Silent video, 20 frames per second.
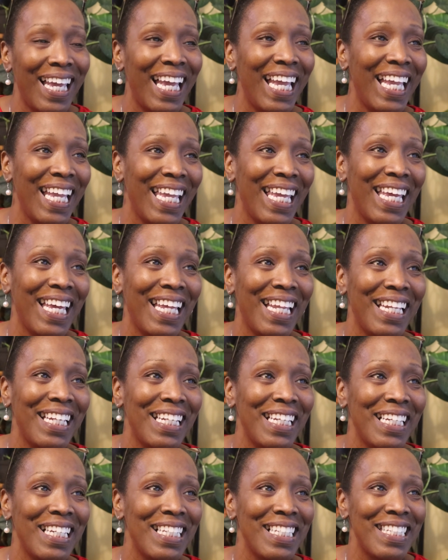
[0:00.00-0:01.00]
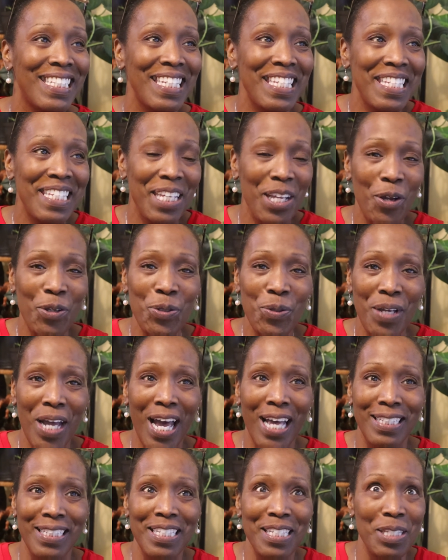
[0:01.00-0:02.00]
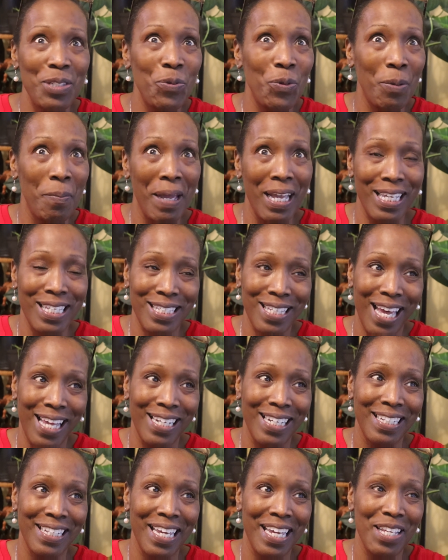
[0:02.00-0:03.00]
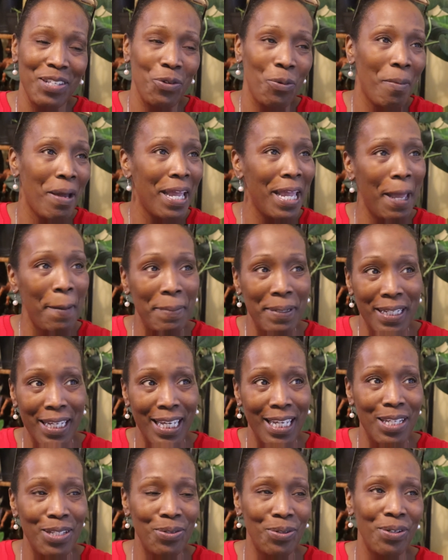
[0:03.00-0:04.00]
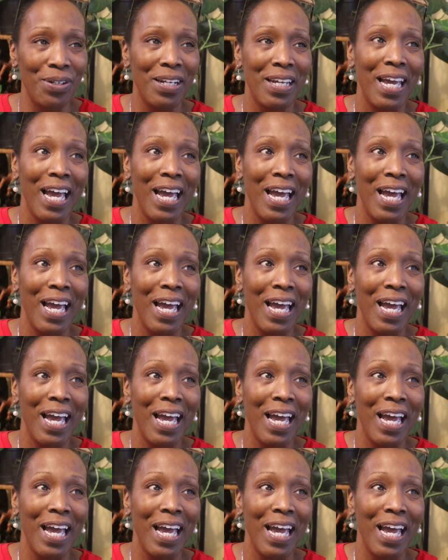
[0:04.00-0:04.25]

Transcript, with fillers: and just tell you guys this is one of my exciting days or my happy days, or